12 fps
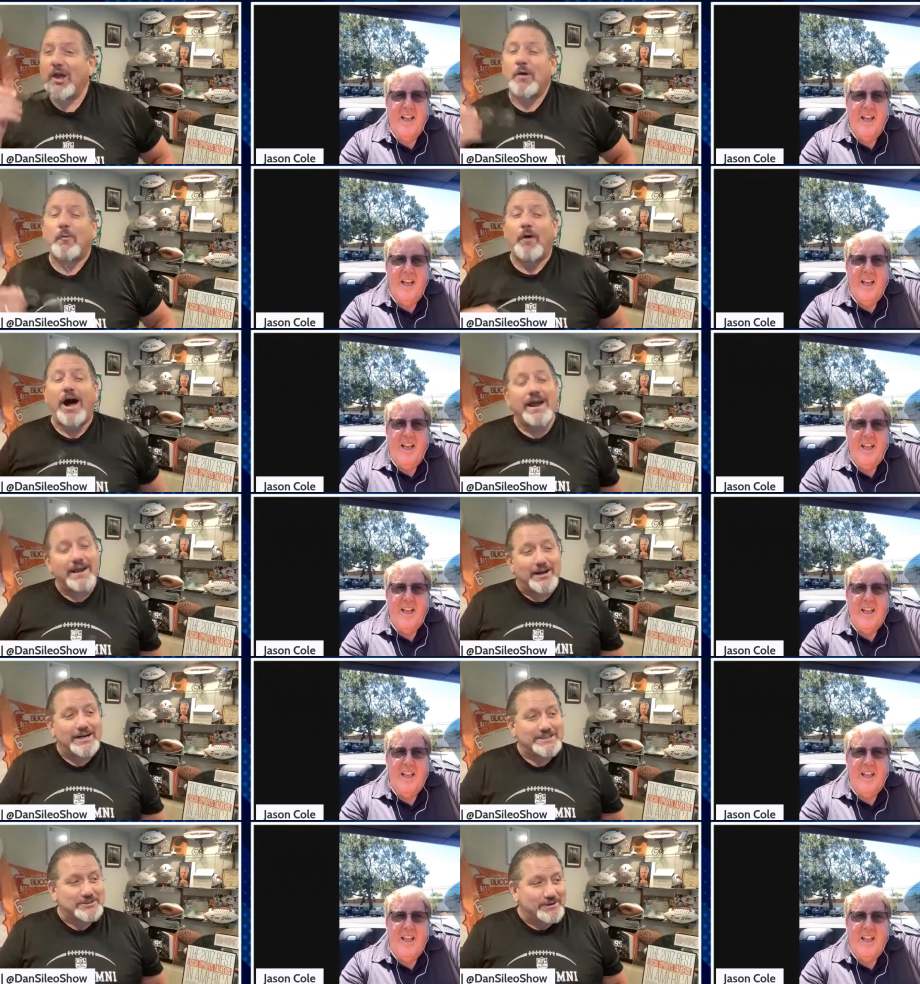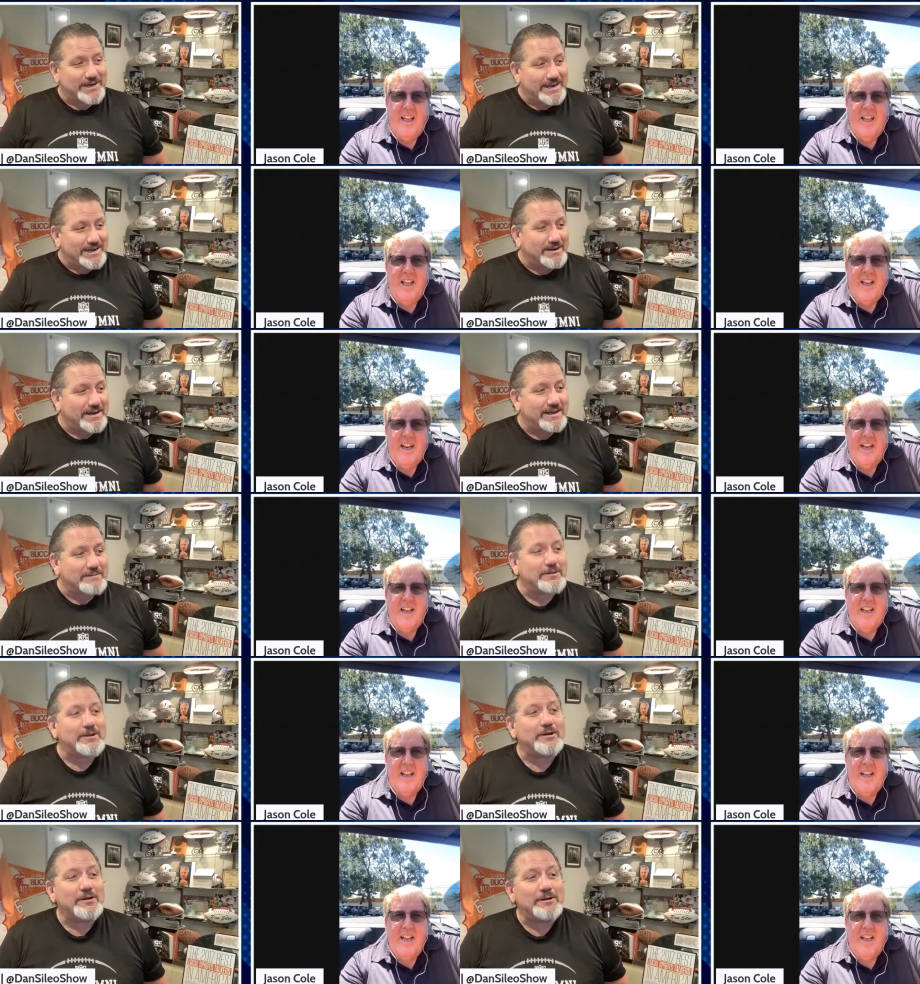Speaker 1: wine country and uh,
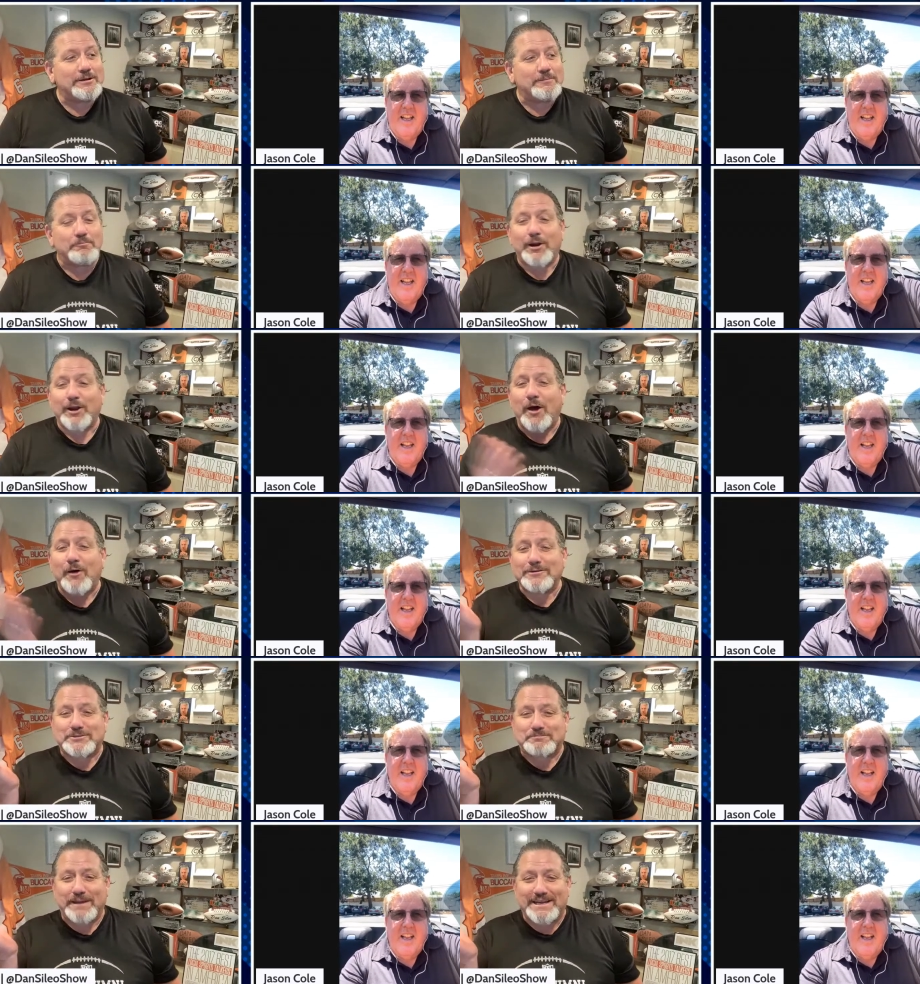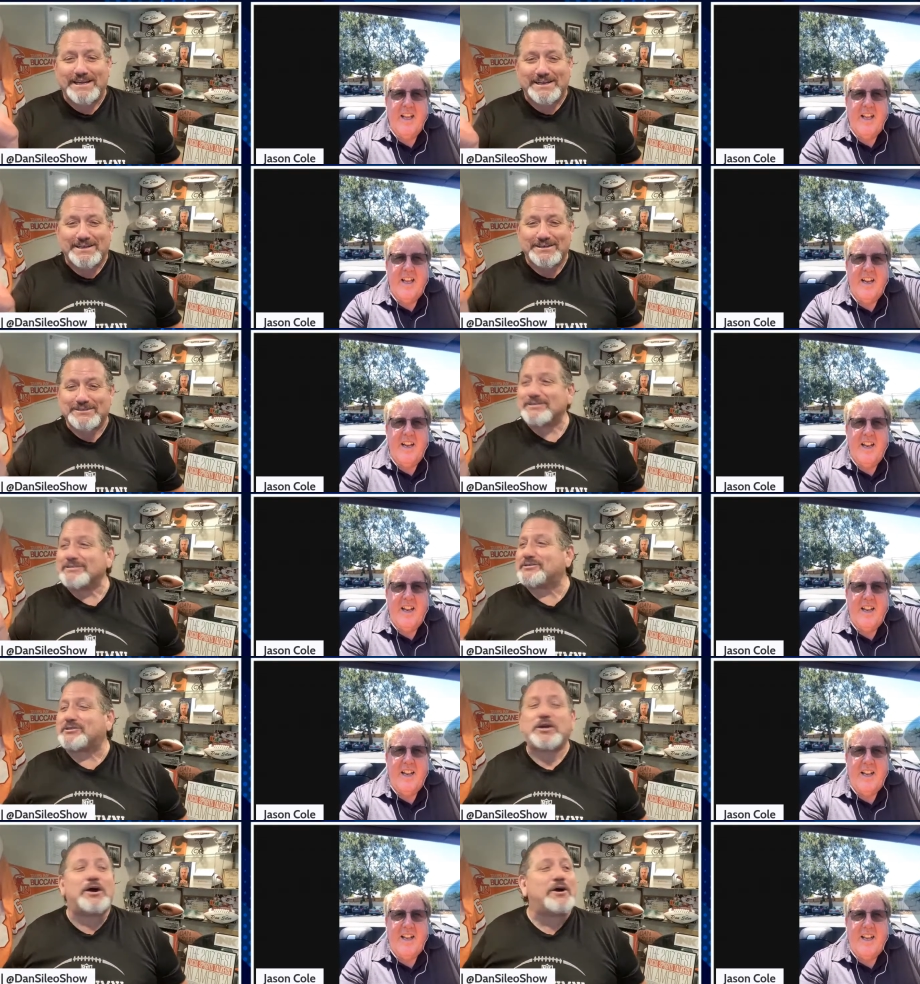Merlot's being
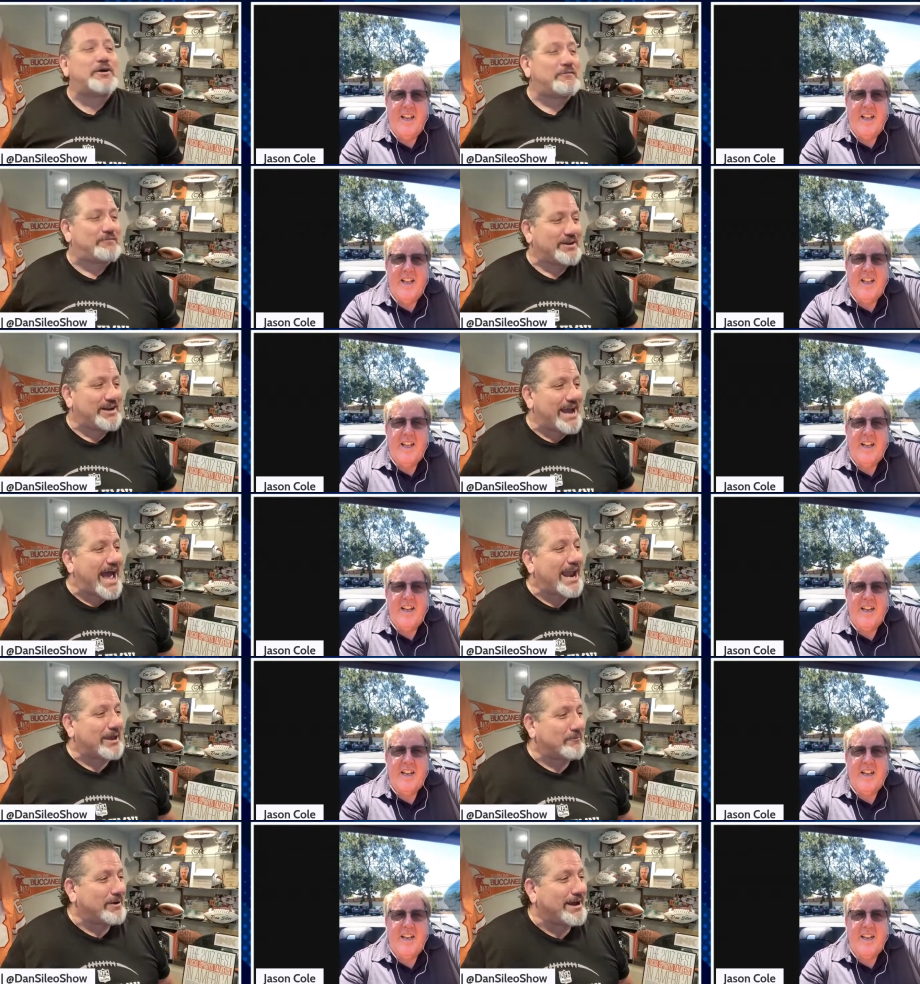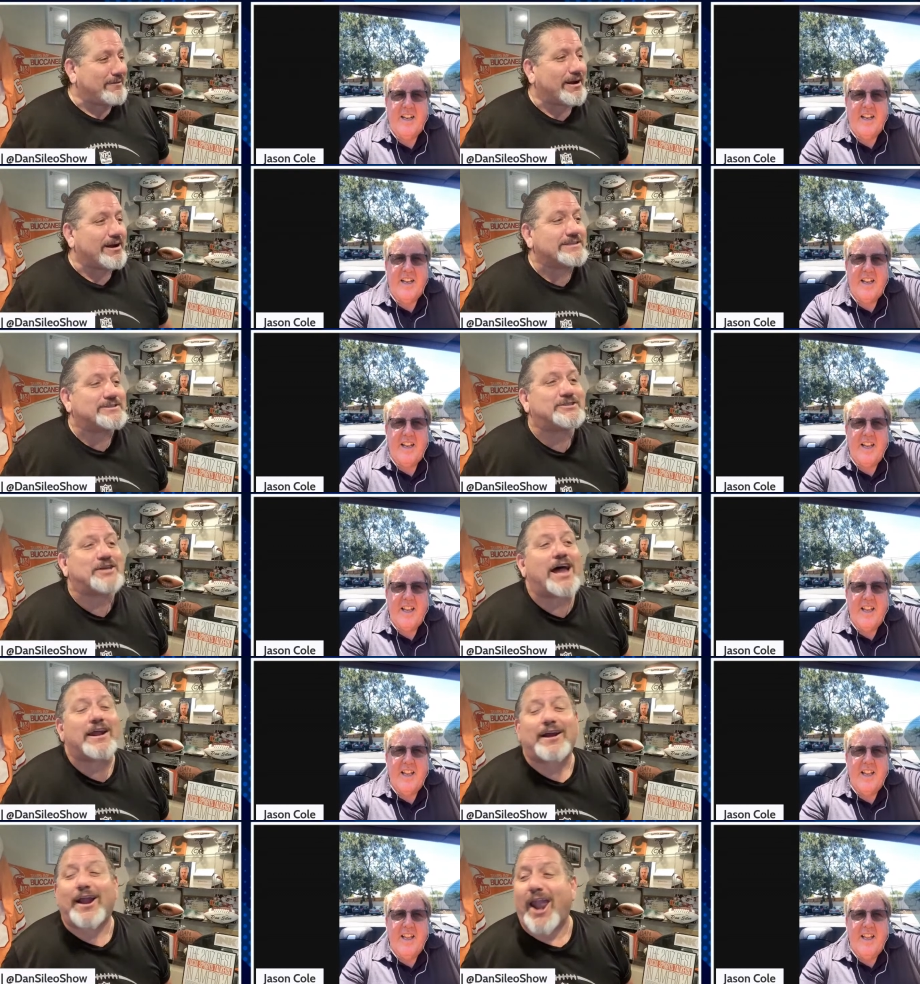served in the alleyway there at
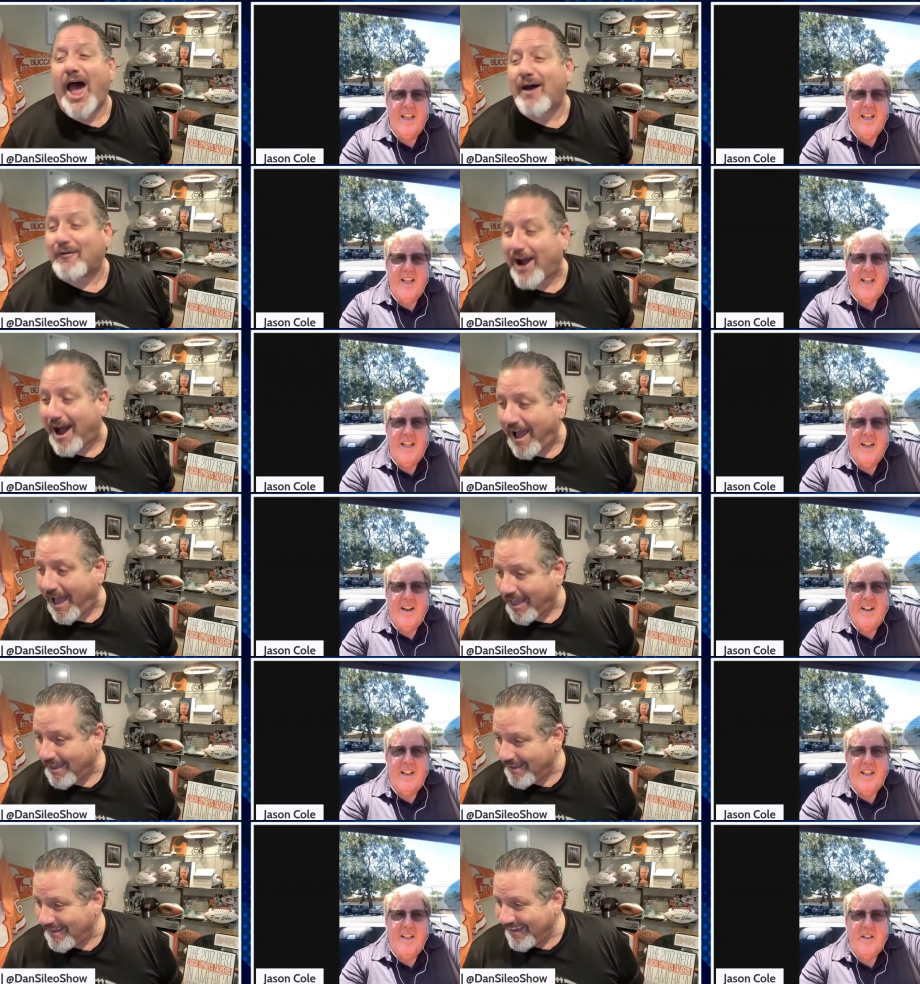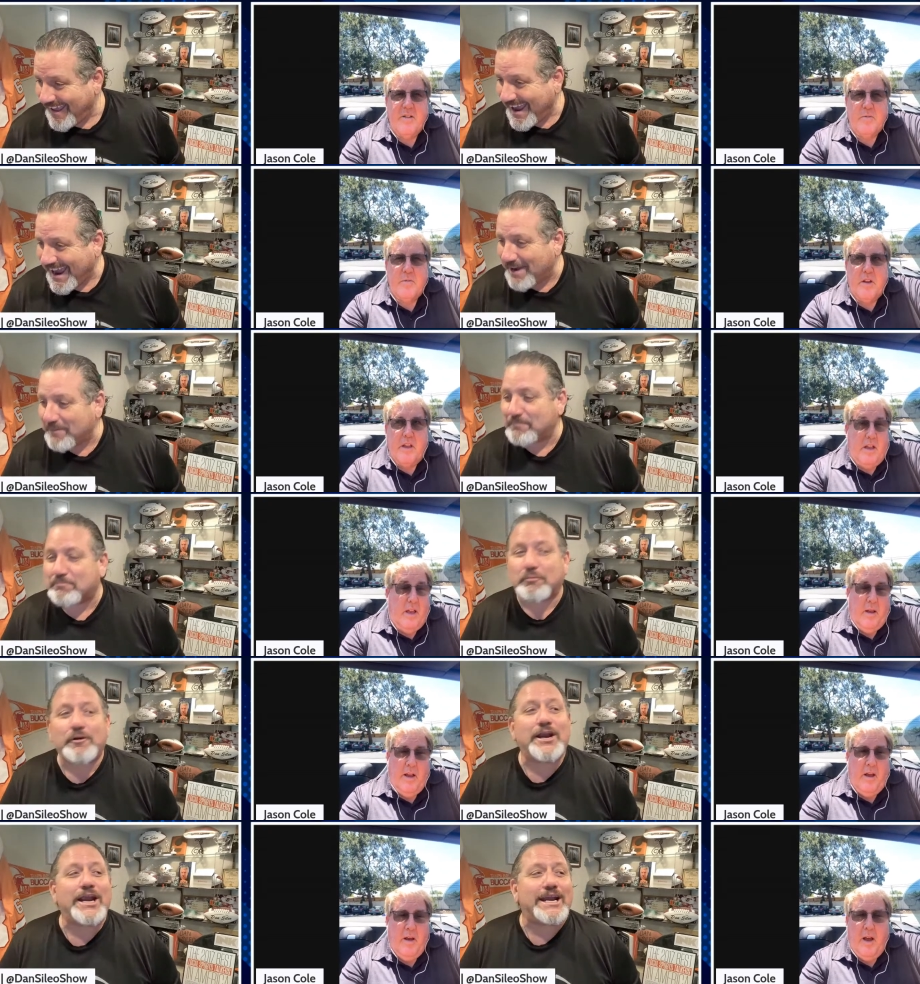Santa Clara and uh, uh,
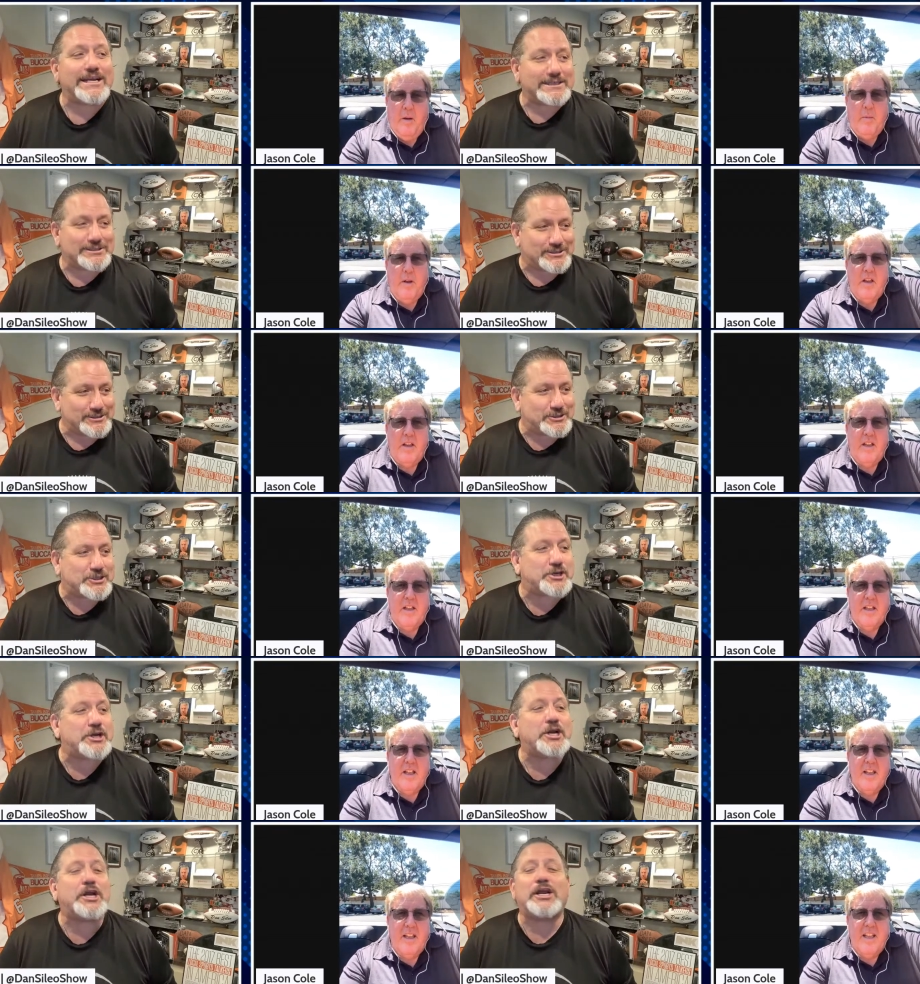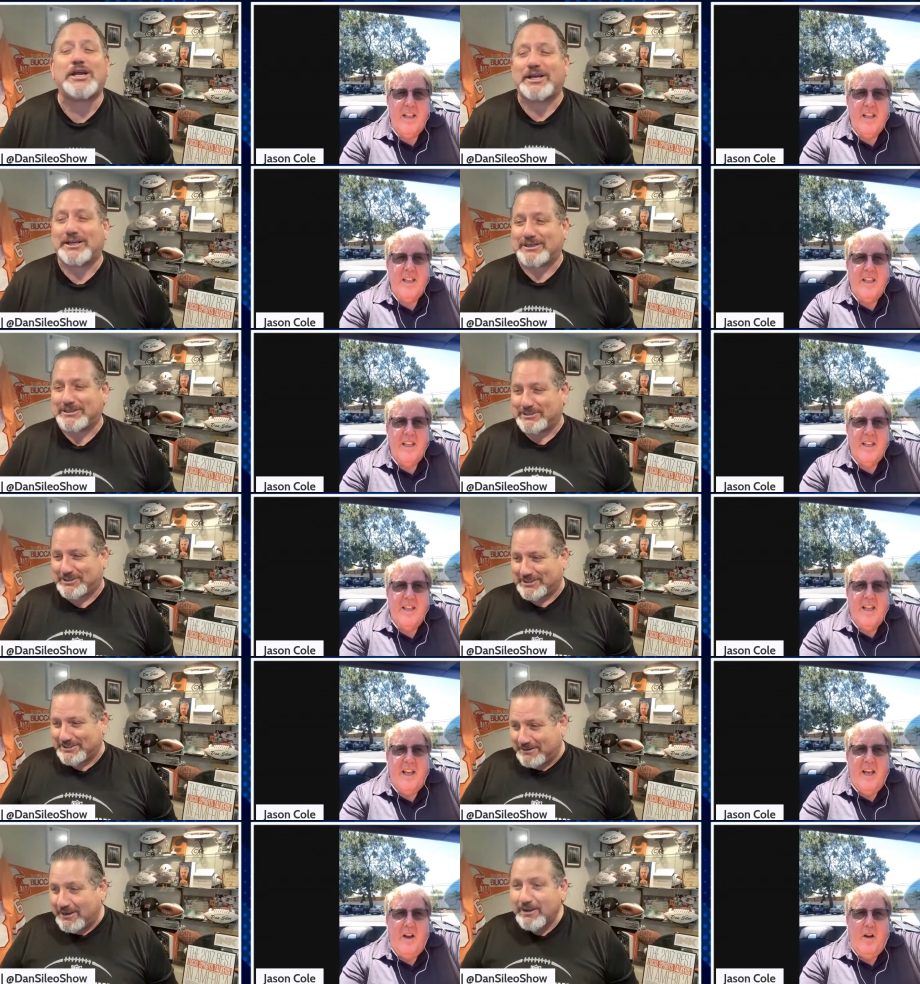breeze uh, okay. and cheese and. Uh,